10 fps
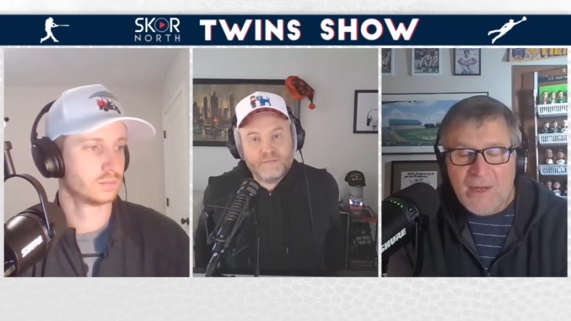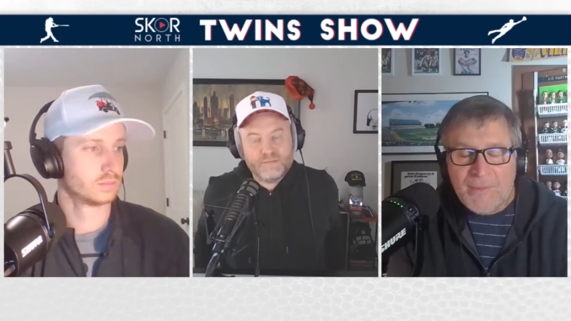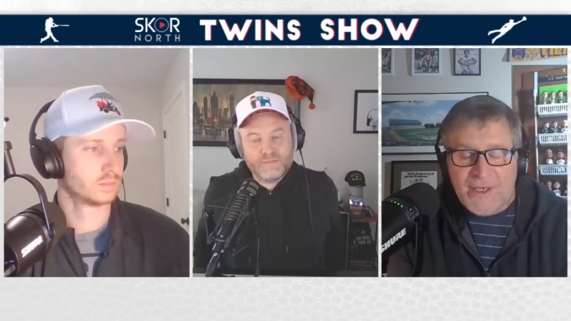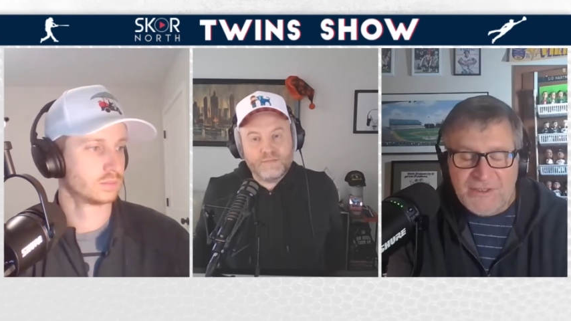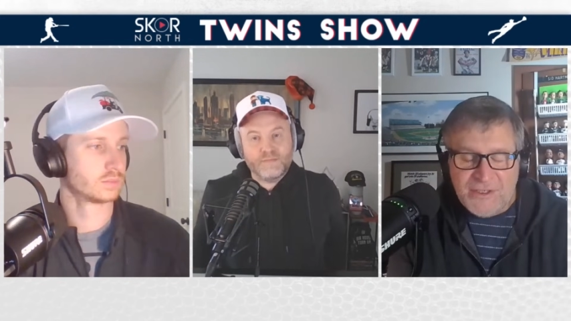
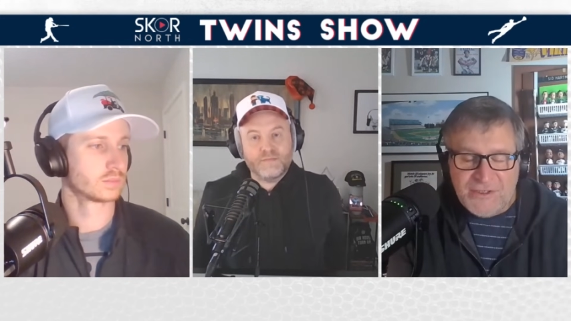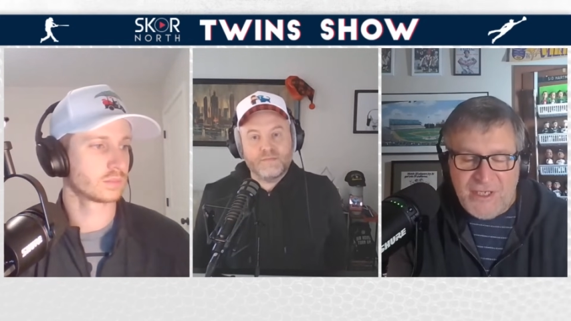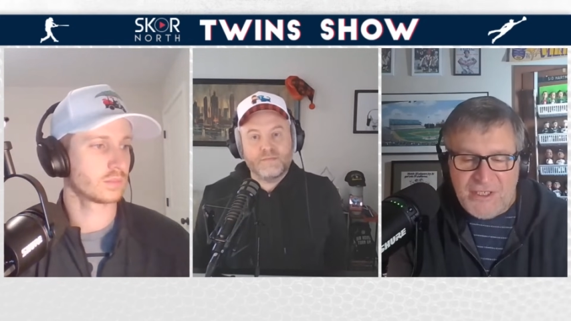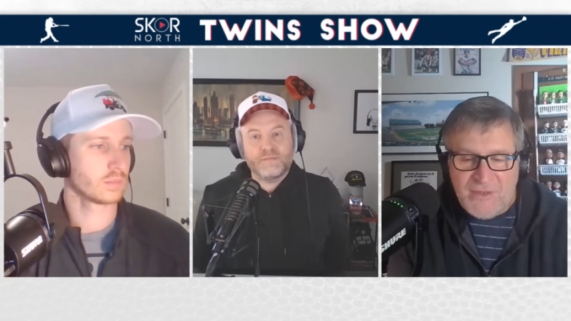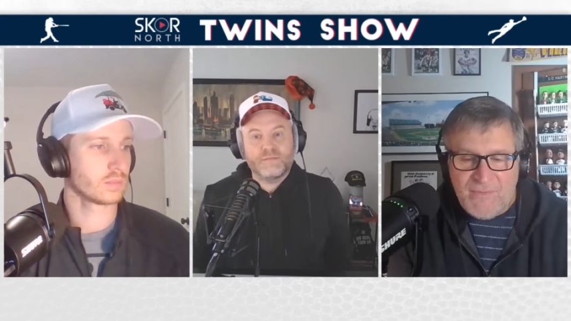Speaker 1: Players
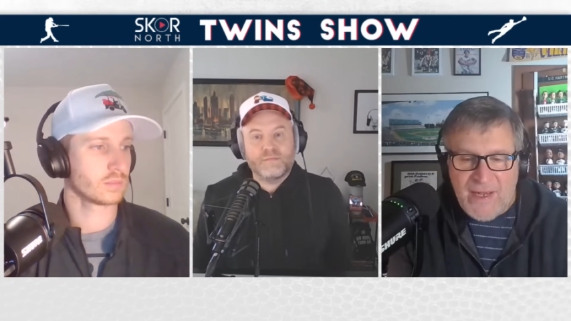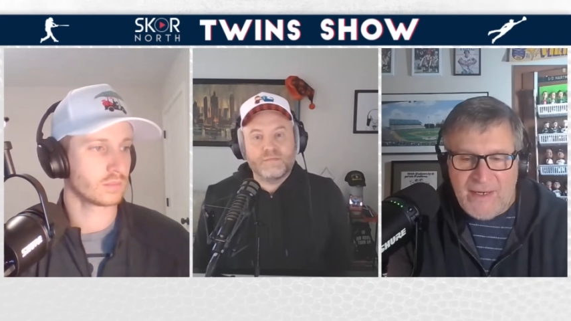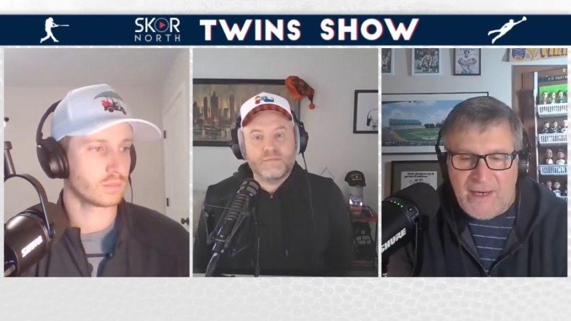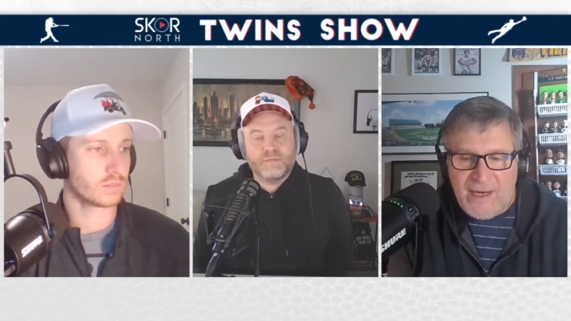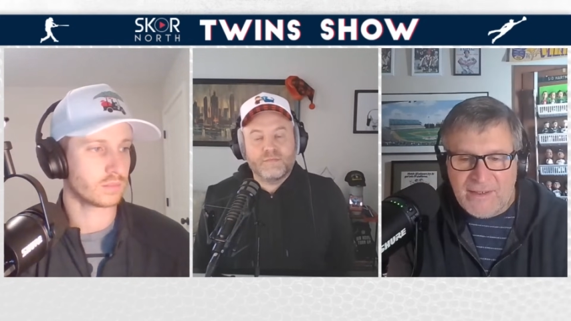Association
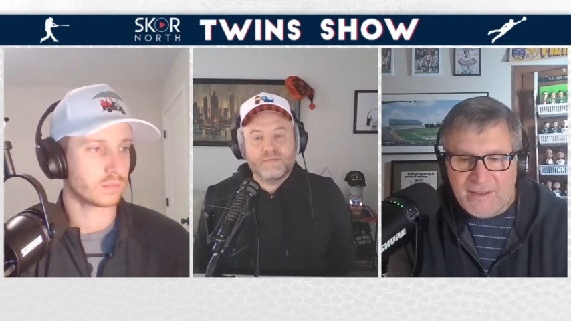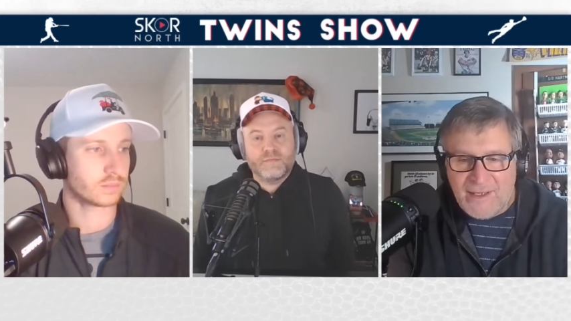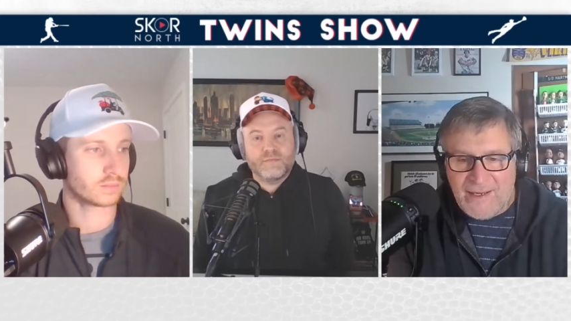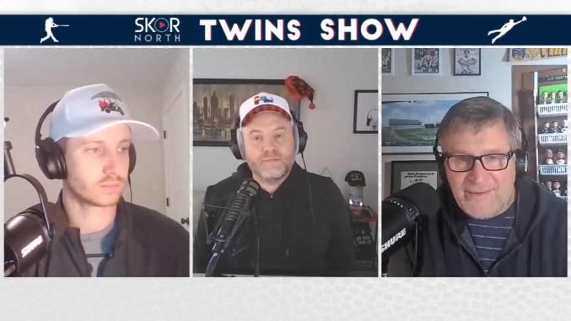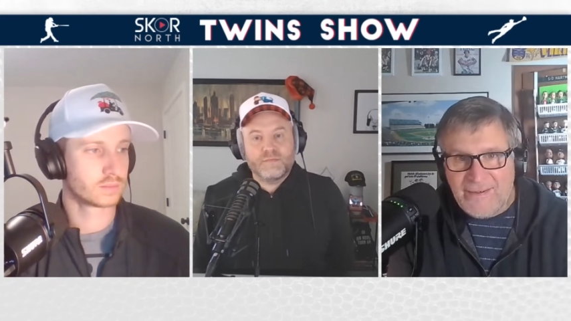met and
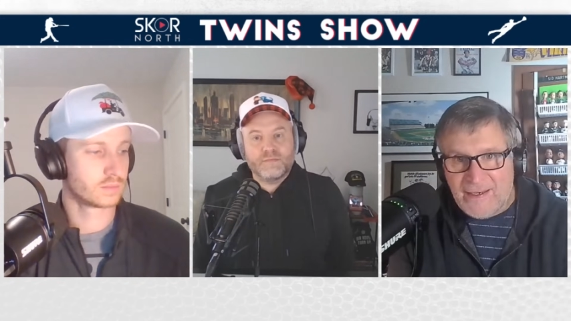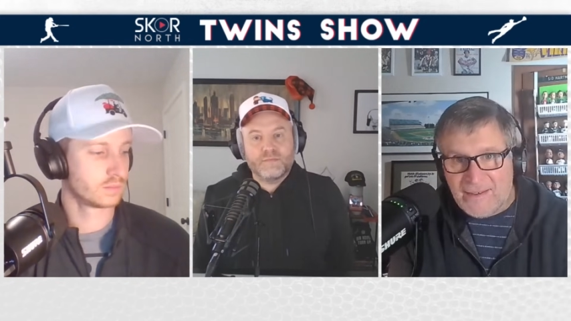declined it,